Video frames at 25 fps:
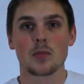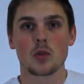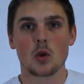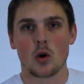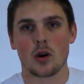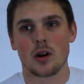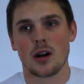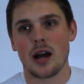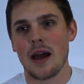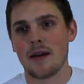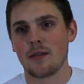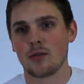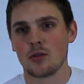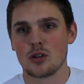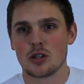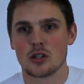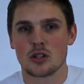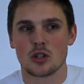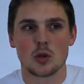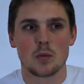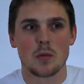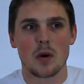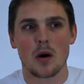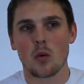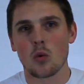or I have to just
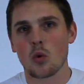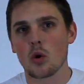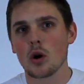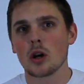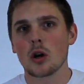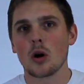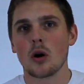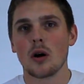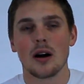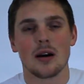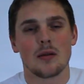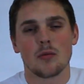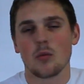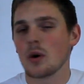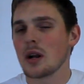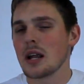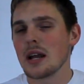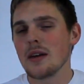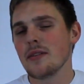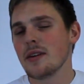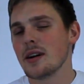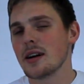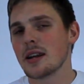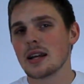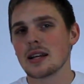do my work,
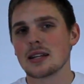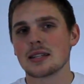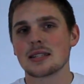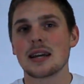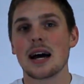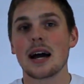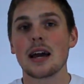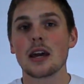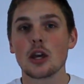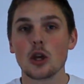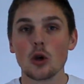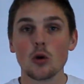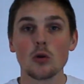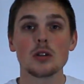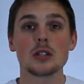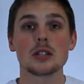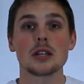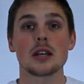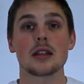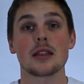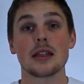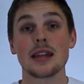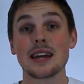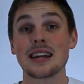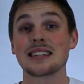whatever it is. I use
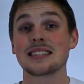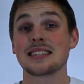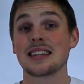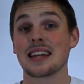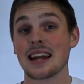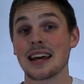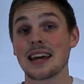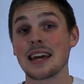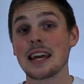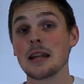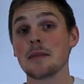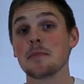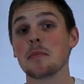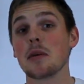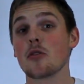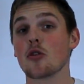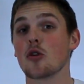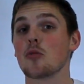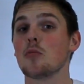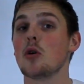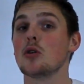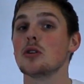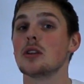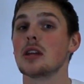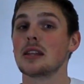things that are in my
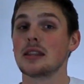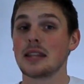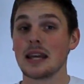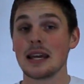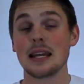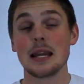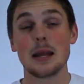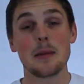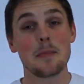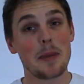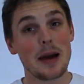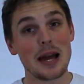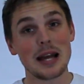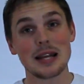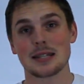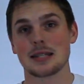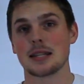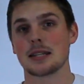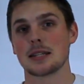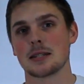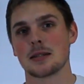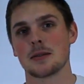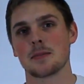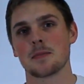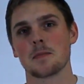room on a daily
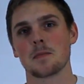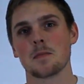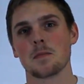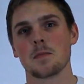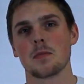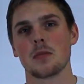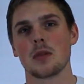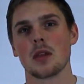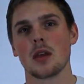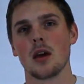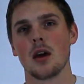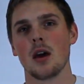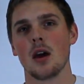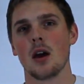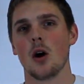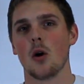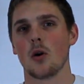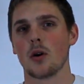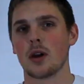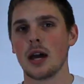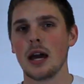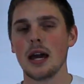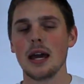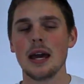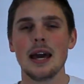basis.
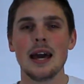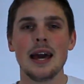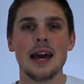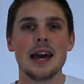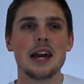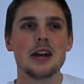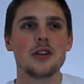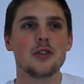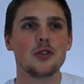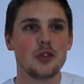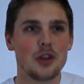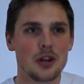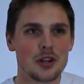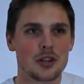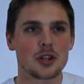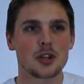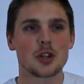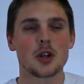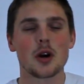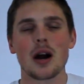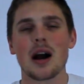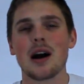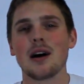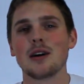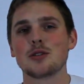Okay, and you need to
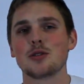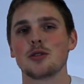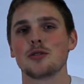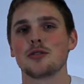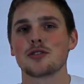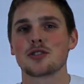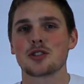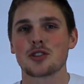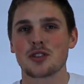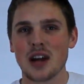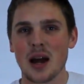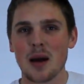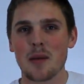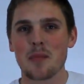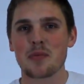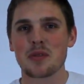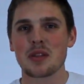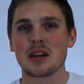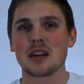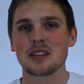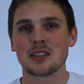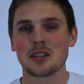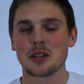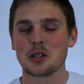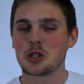know how to describe
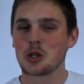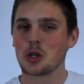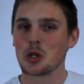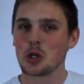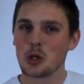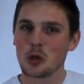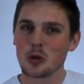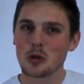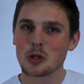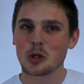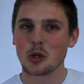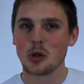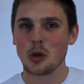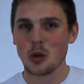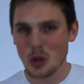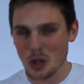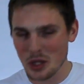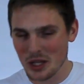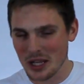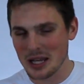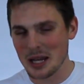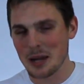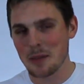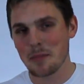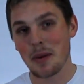things that you use on a
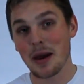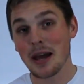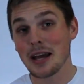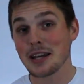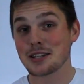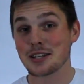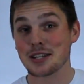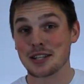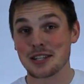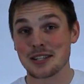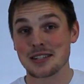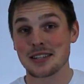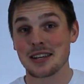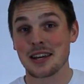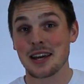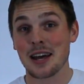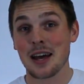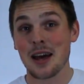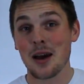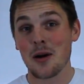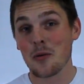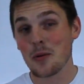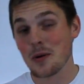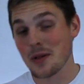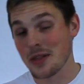daily basis.
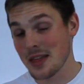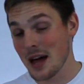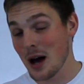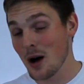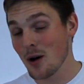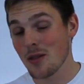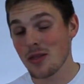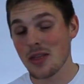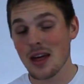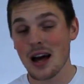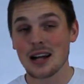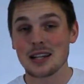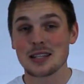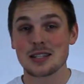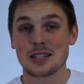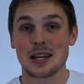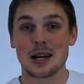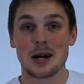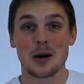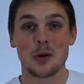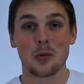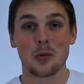Without that,